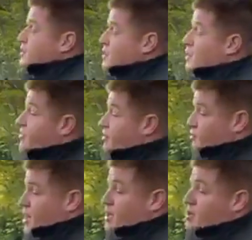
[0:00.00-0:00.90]
uh, the
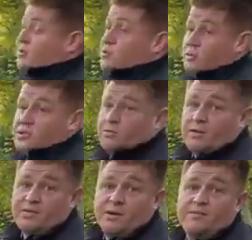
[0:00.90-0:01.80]
trail here towards the
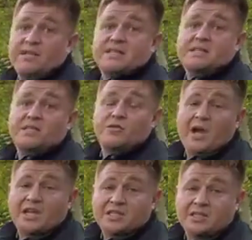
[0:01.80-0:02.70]
river. This is the
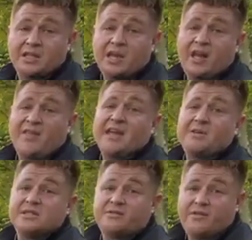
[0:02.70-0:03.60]
direction that he
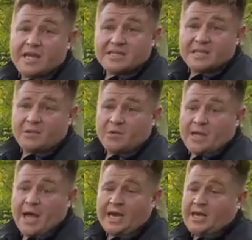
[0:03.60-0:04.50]
was facing when we
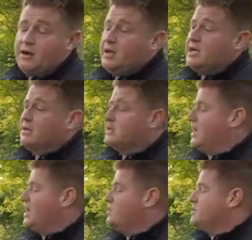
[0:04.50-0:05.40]
got here. He looked
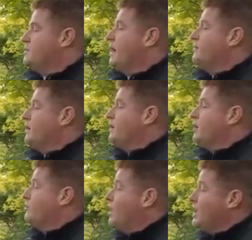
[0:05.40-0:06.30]
like he was about ready to
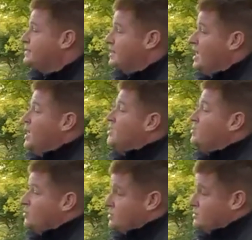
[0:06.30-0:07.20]
cross
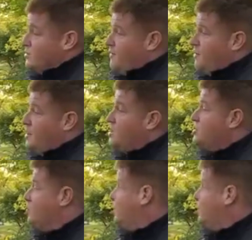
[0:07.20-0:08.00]
towards the river. So we're